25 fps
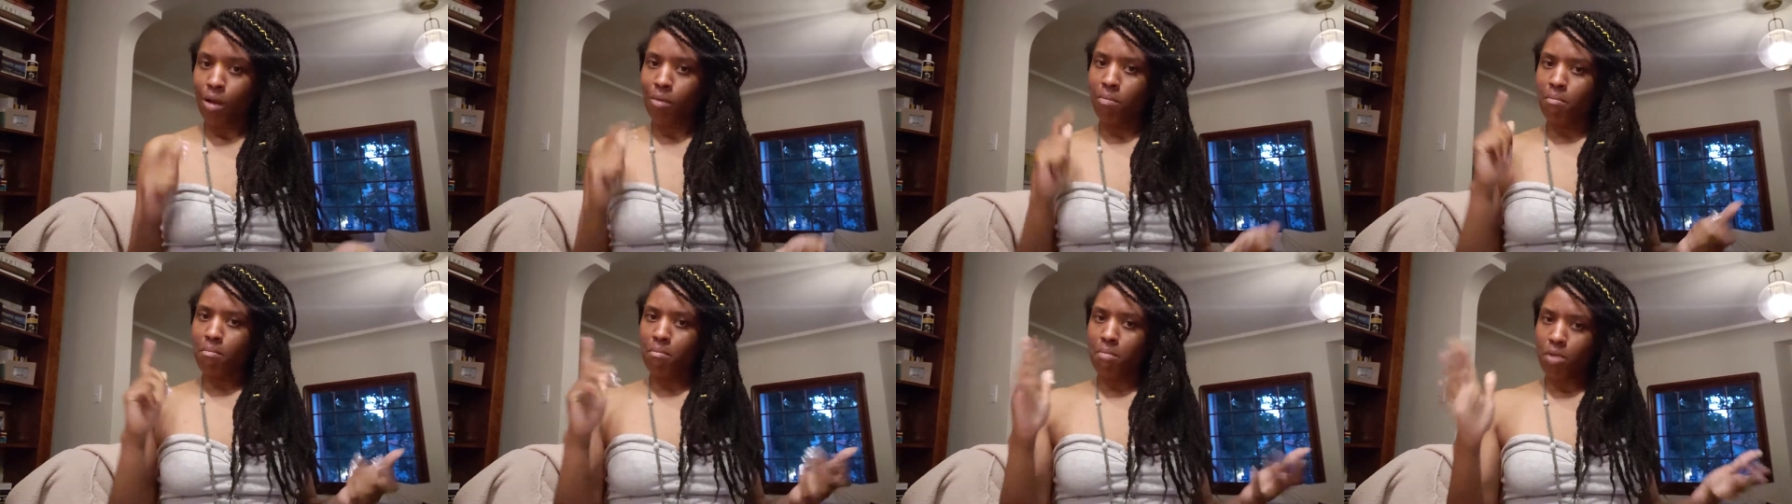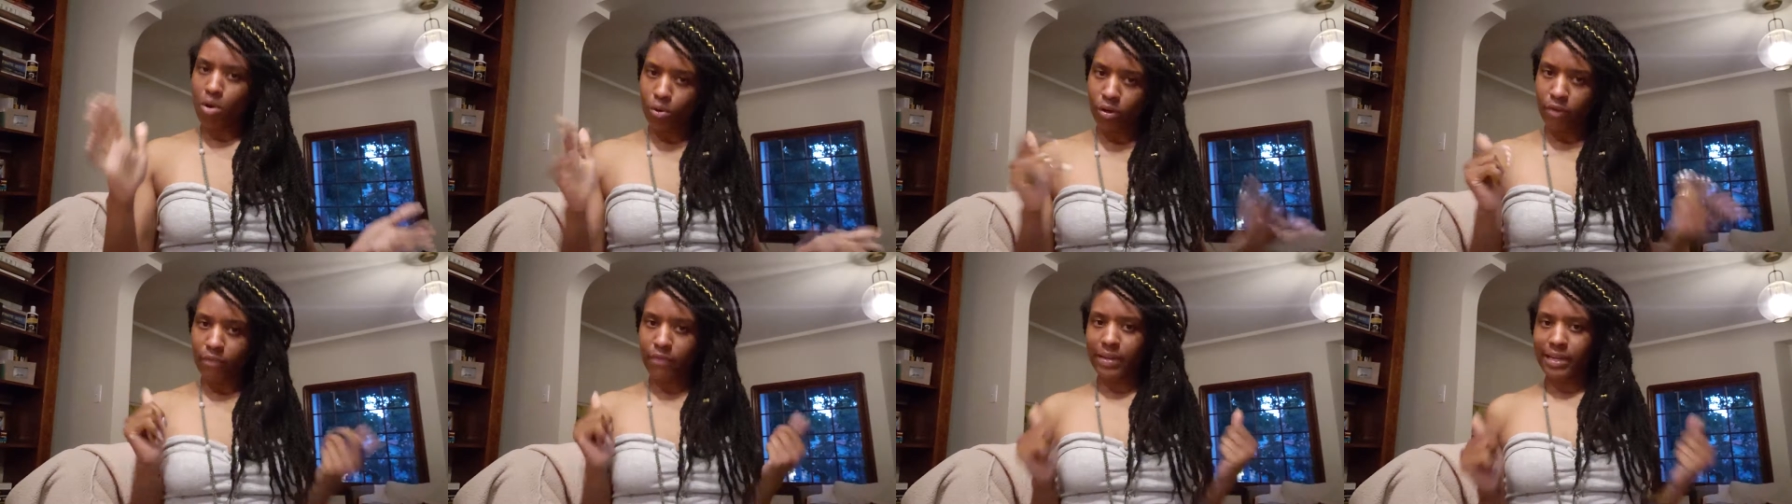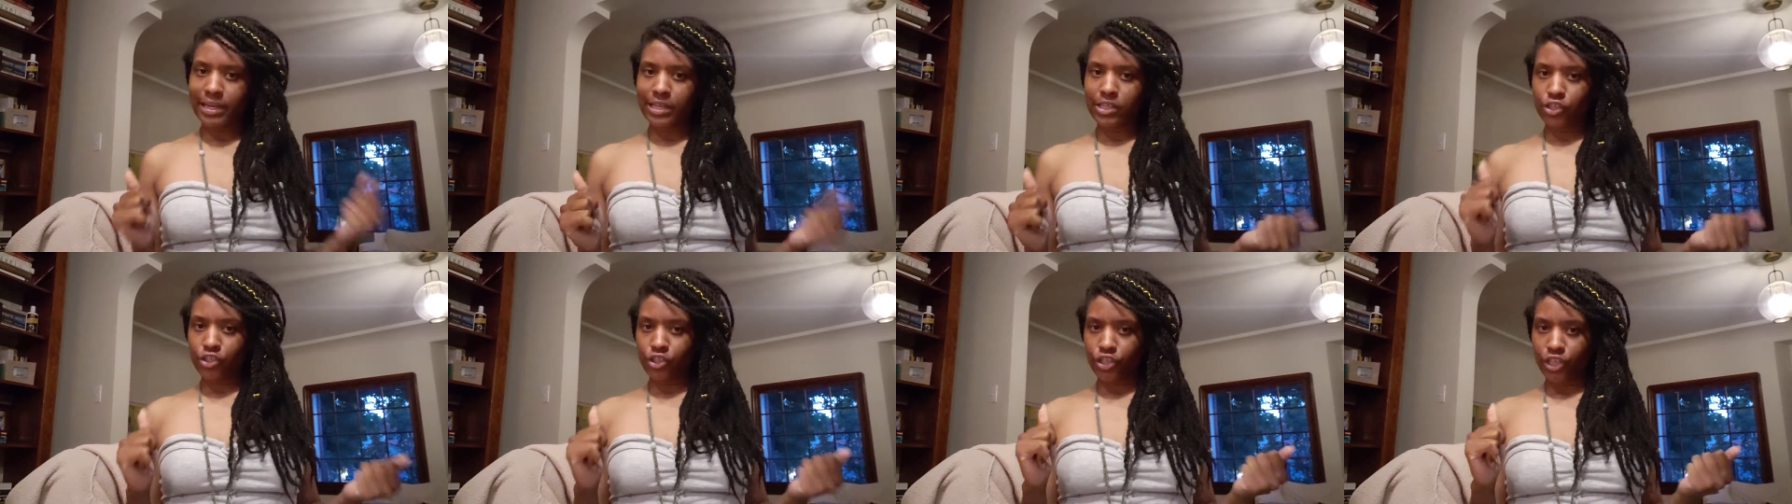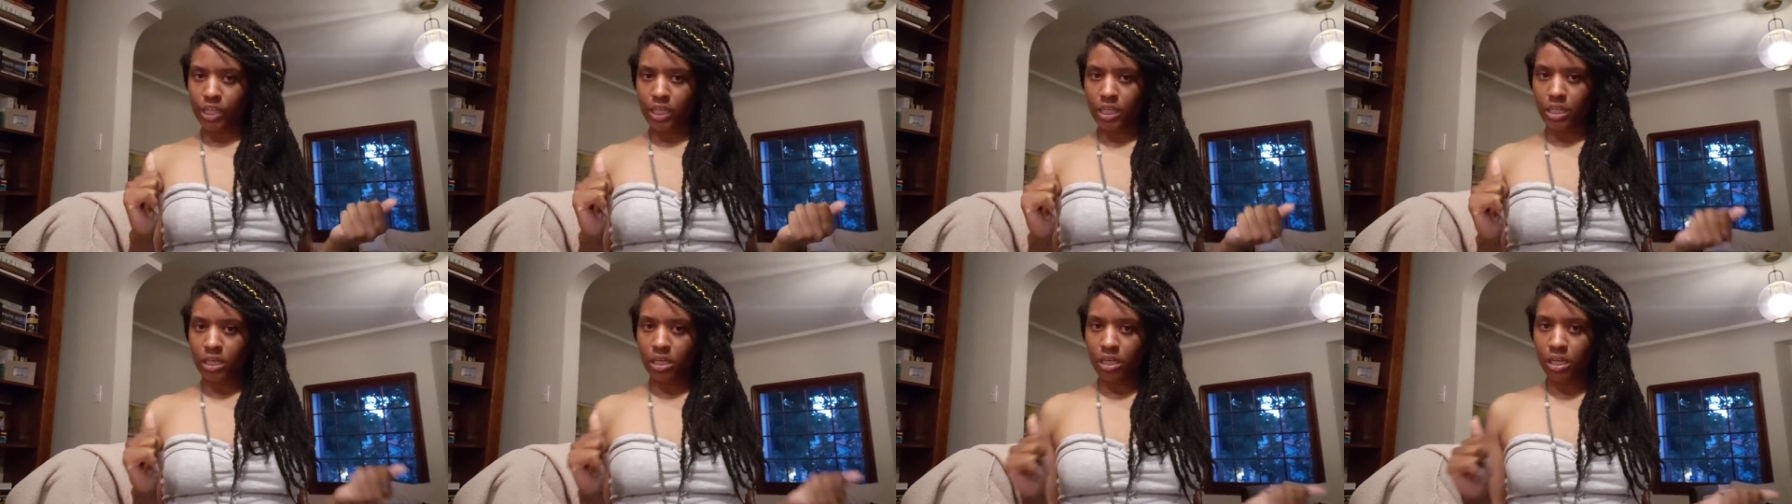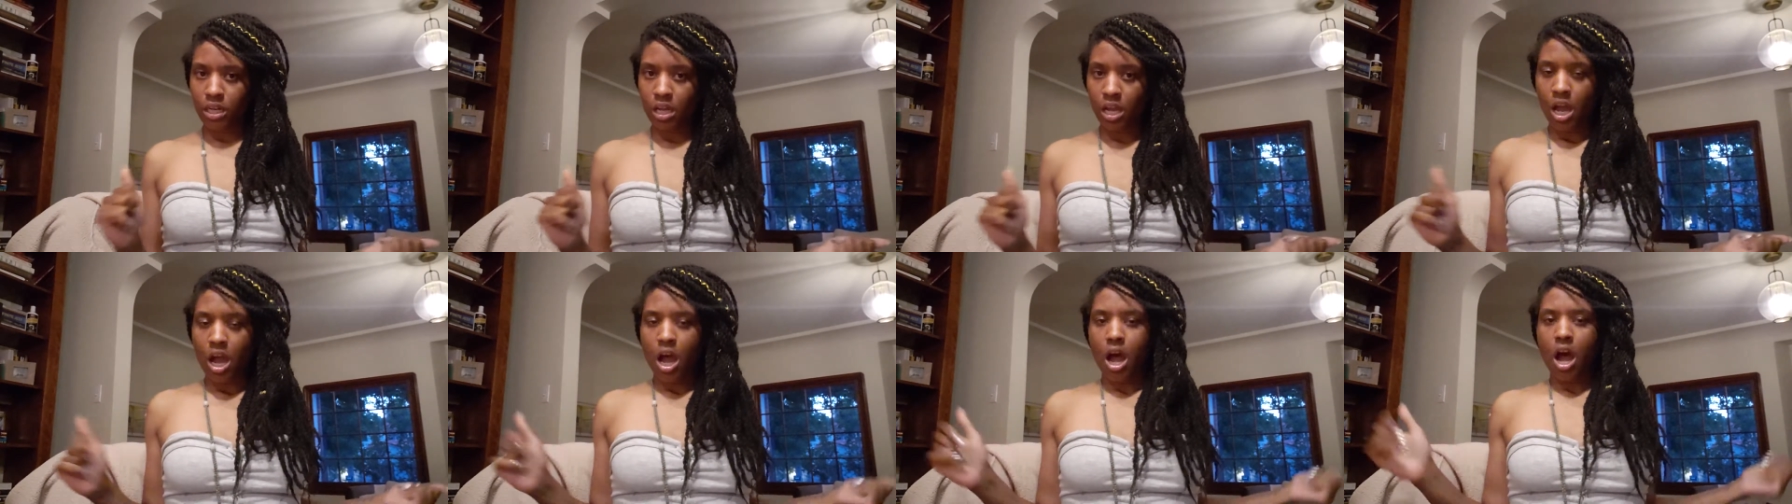motivation,